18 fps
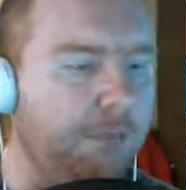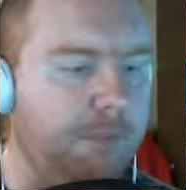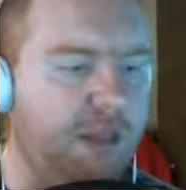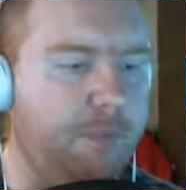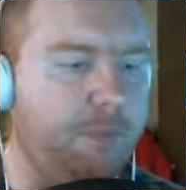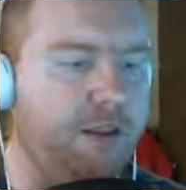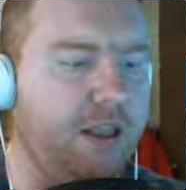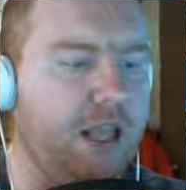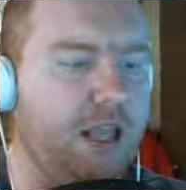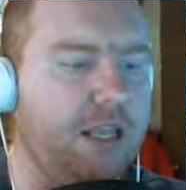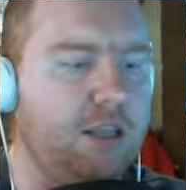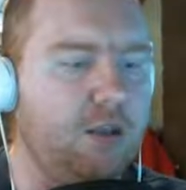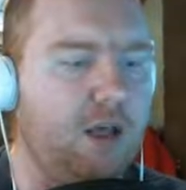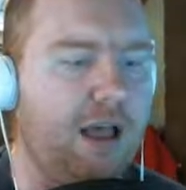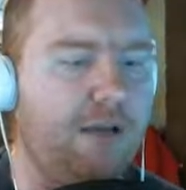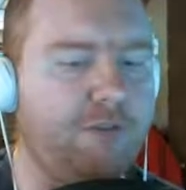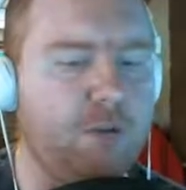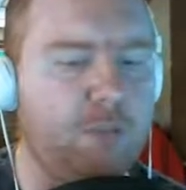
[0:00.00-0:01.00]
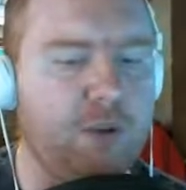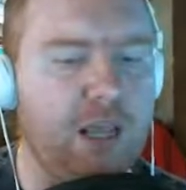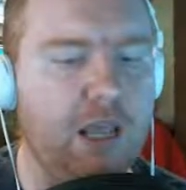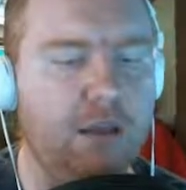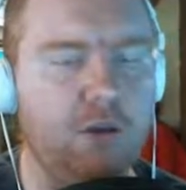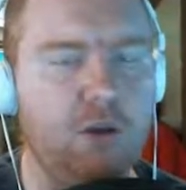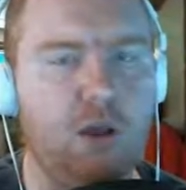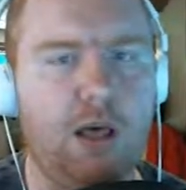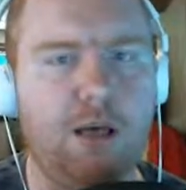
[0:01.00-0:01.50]
Maybe, like, you'll have to
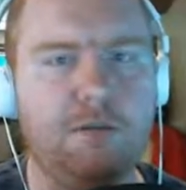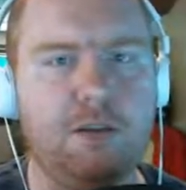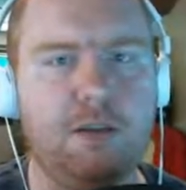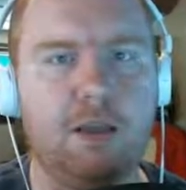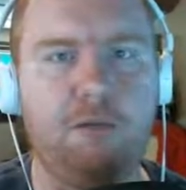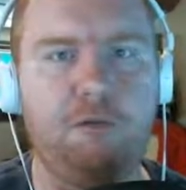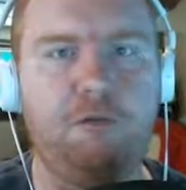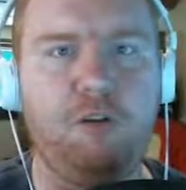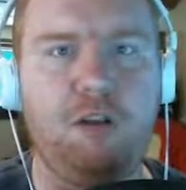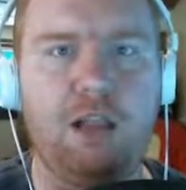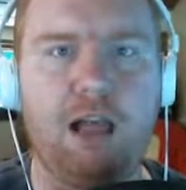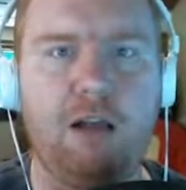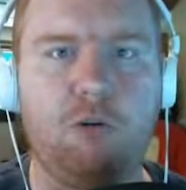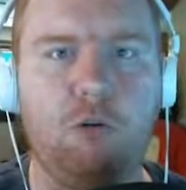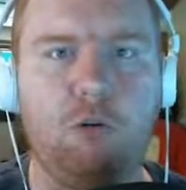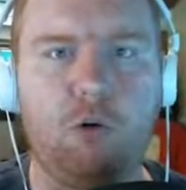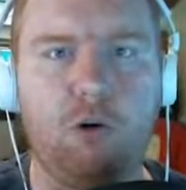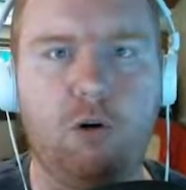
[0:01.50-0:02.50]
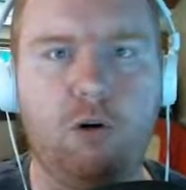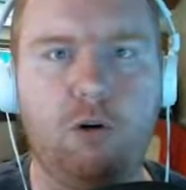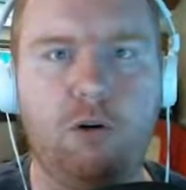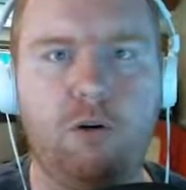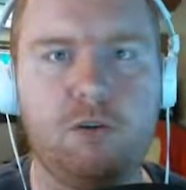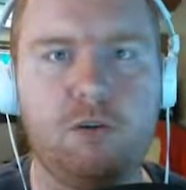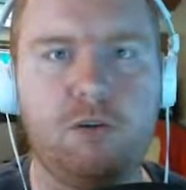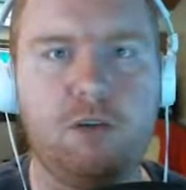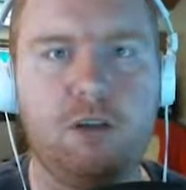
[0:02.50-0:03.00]
be... You'll have to fill out
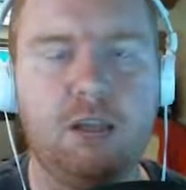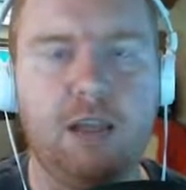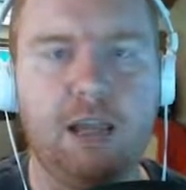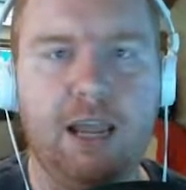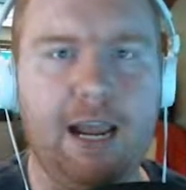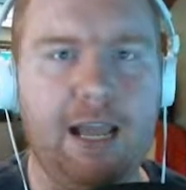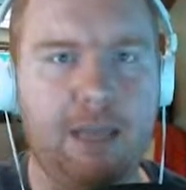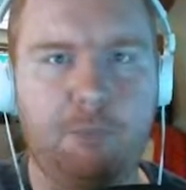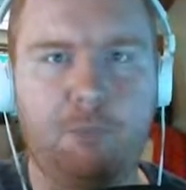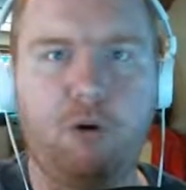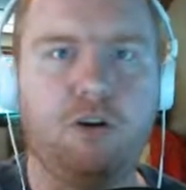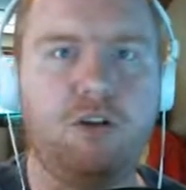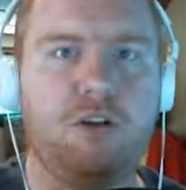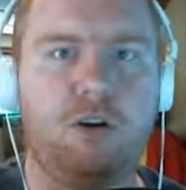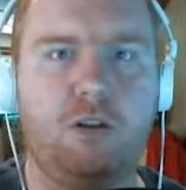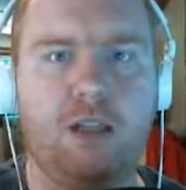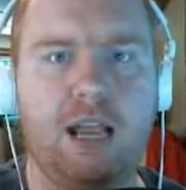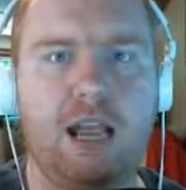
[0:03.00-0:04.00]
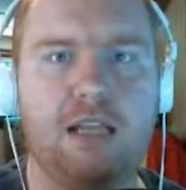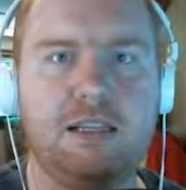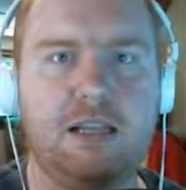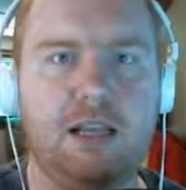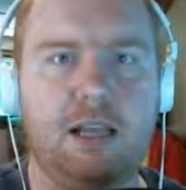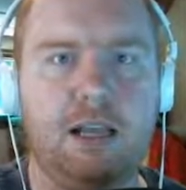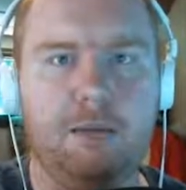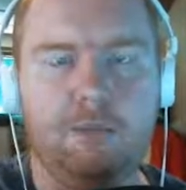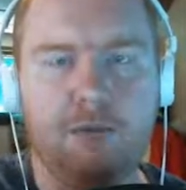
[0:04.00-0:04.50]
orders. And the person only has
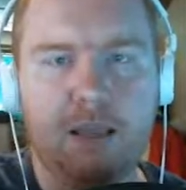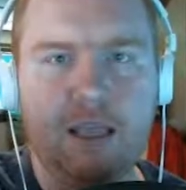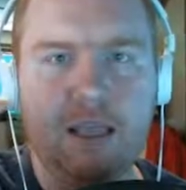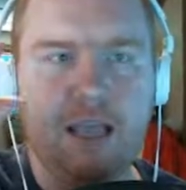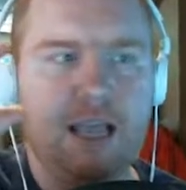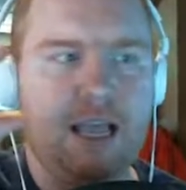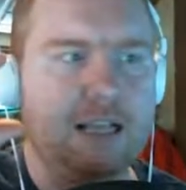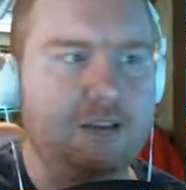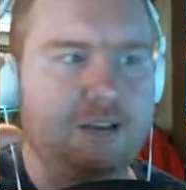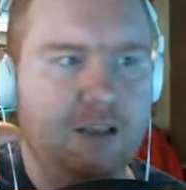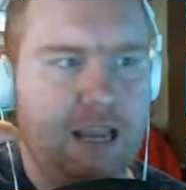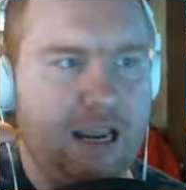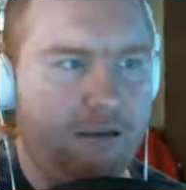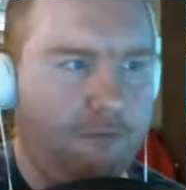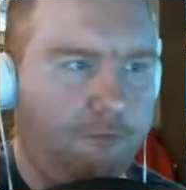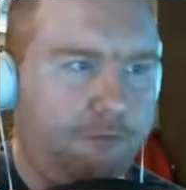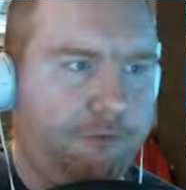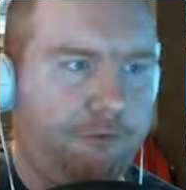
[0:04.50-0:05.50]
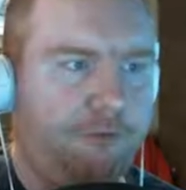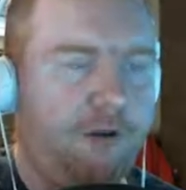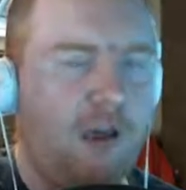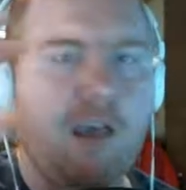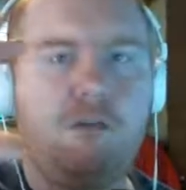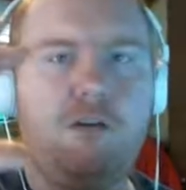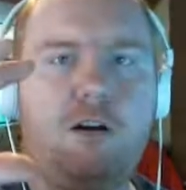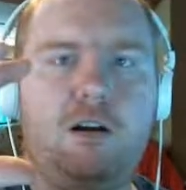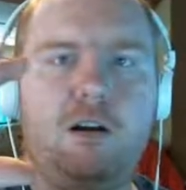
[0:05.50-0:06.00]
a... Has, like,
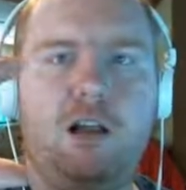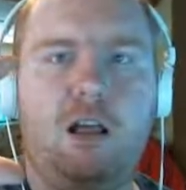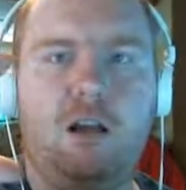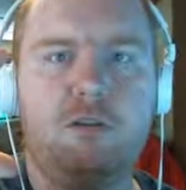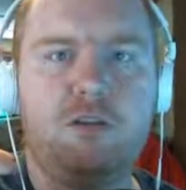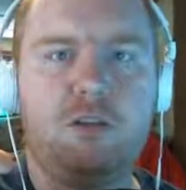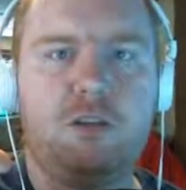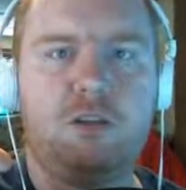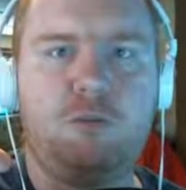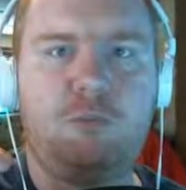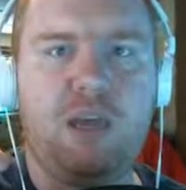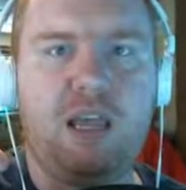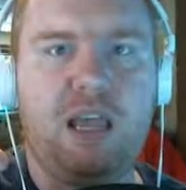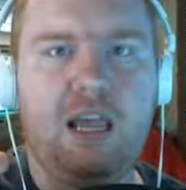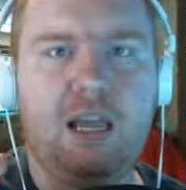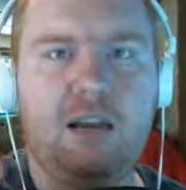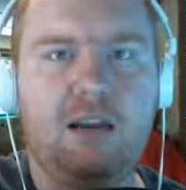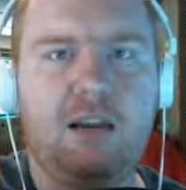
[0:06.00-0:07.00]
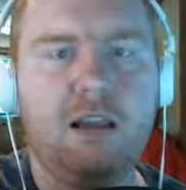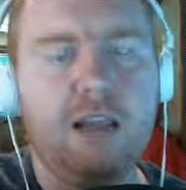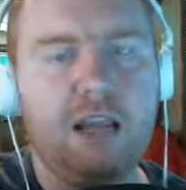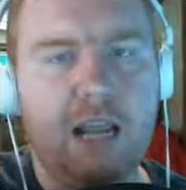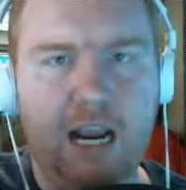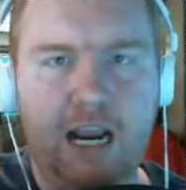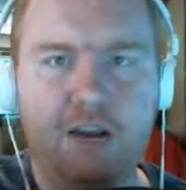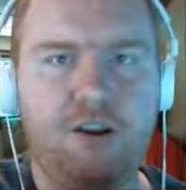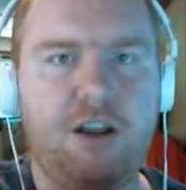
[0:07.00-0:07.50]
$500 to spend
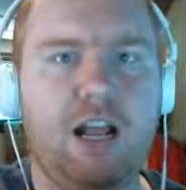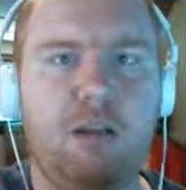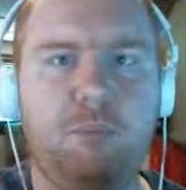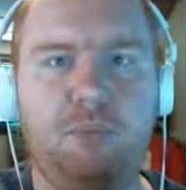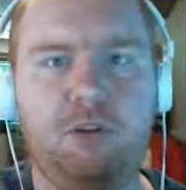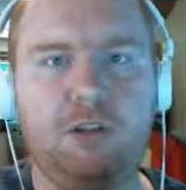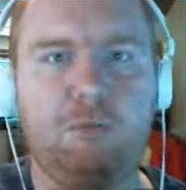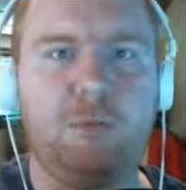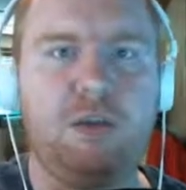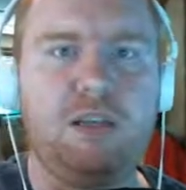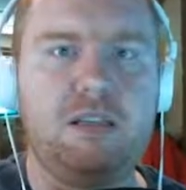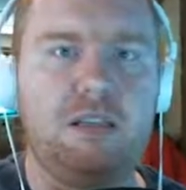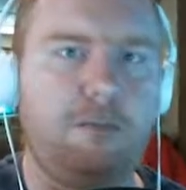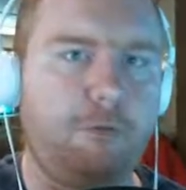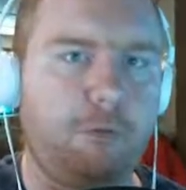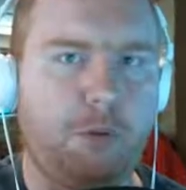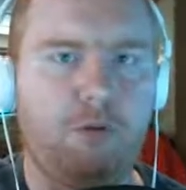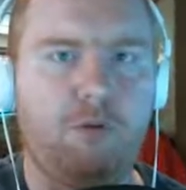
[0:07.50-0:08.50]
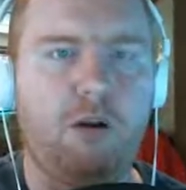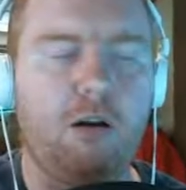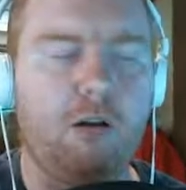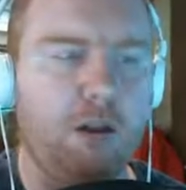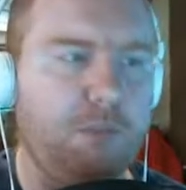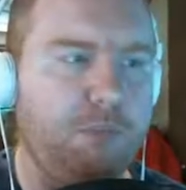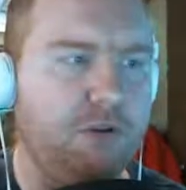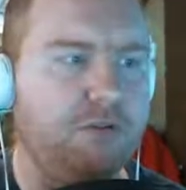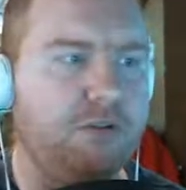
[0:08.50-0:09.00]
and you got to build a PC from the
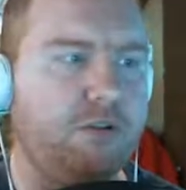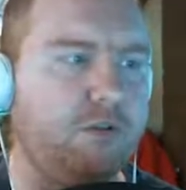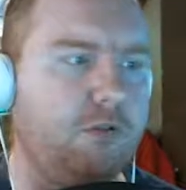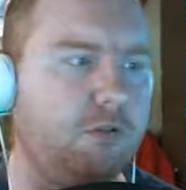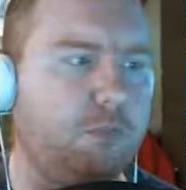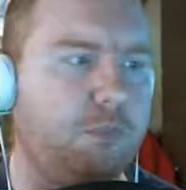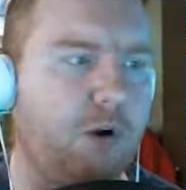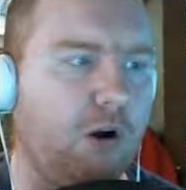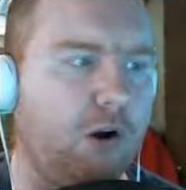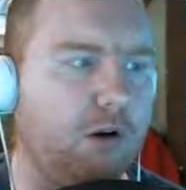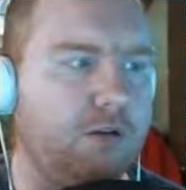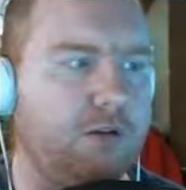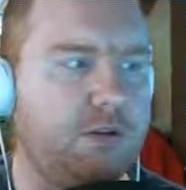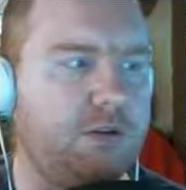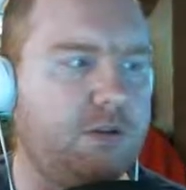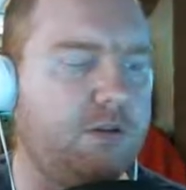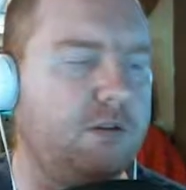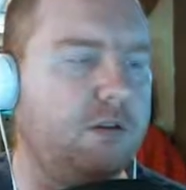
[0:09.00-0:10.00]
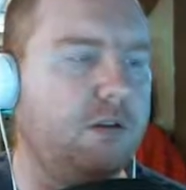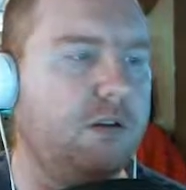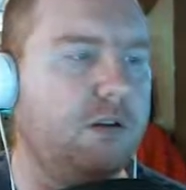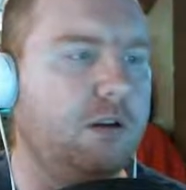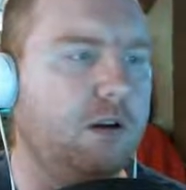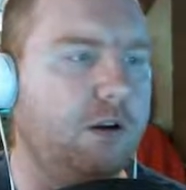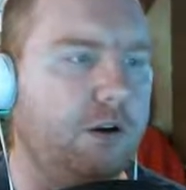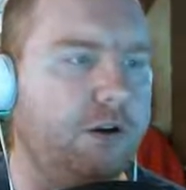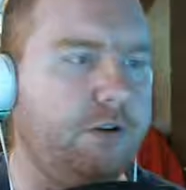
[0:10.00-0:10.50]
ground up using those parts
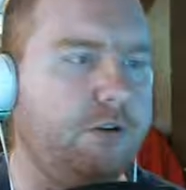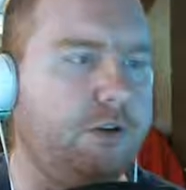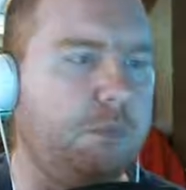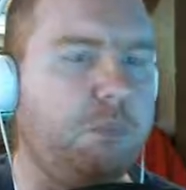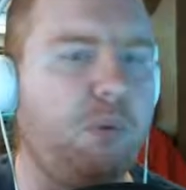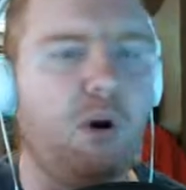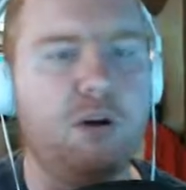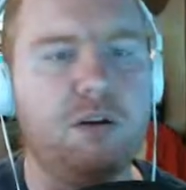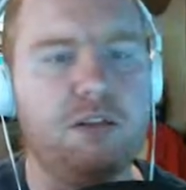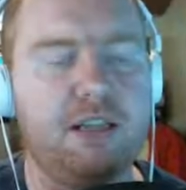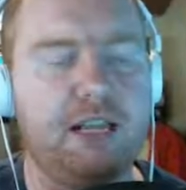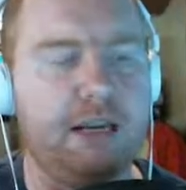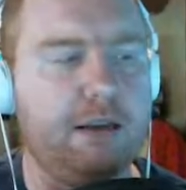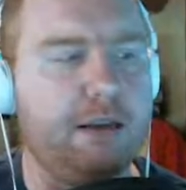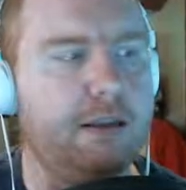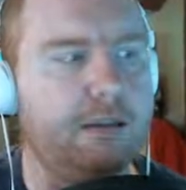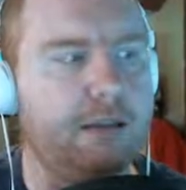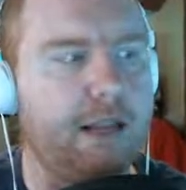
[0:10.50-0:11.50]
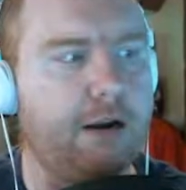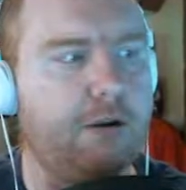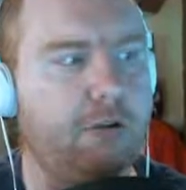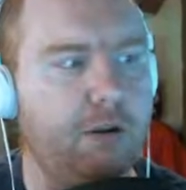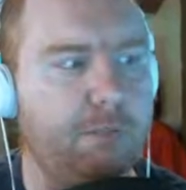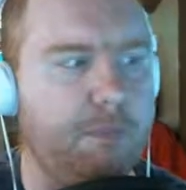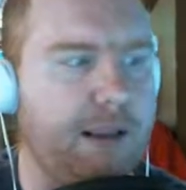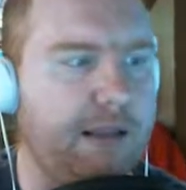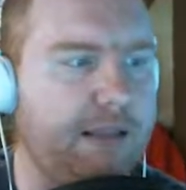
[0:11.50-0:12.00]
or using parts that that
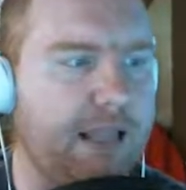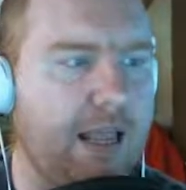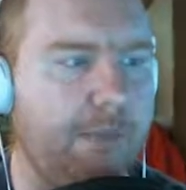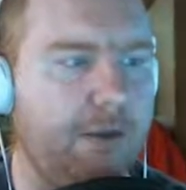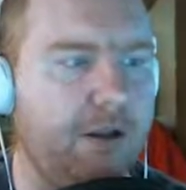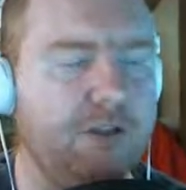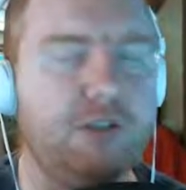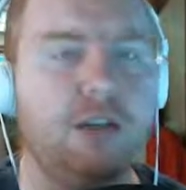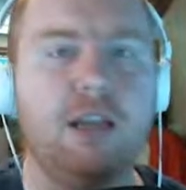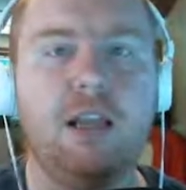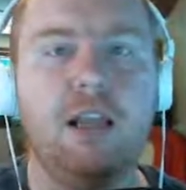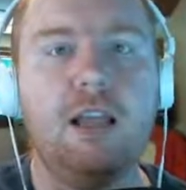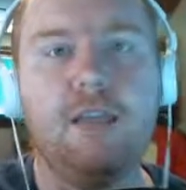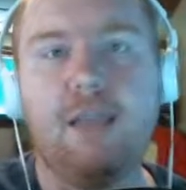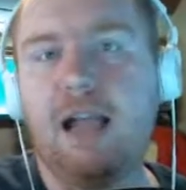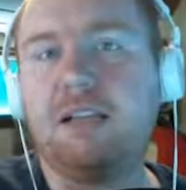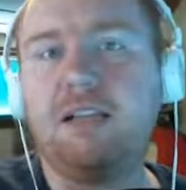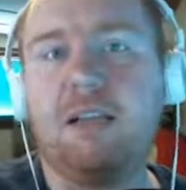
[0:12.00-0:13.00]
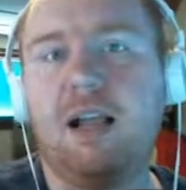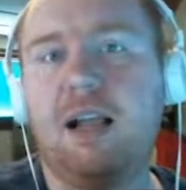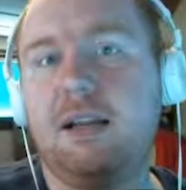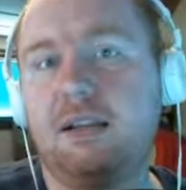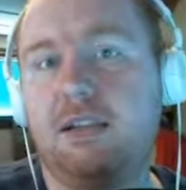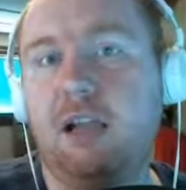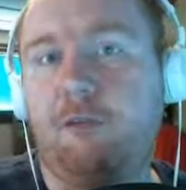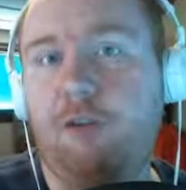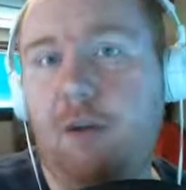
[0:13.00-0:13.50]
only make that much. That's the kind
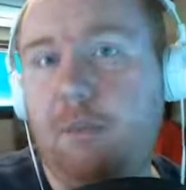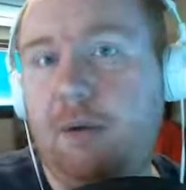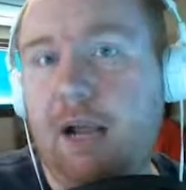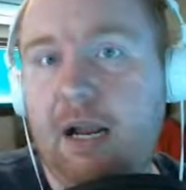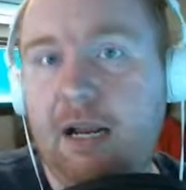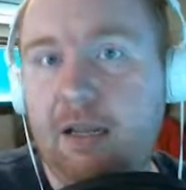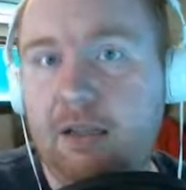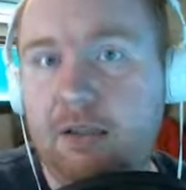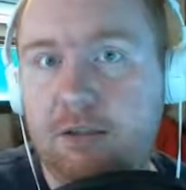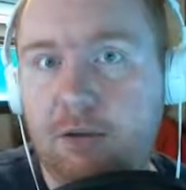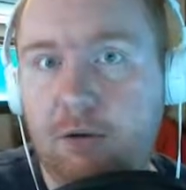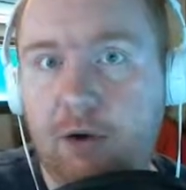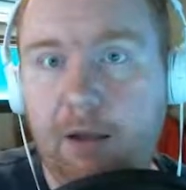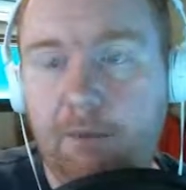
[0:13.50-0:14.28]
of stuff I'm kind of into.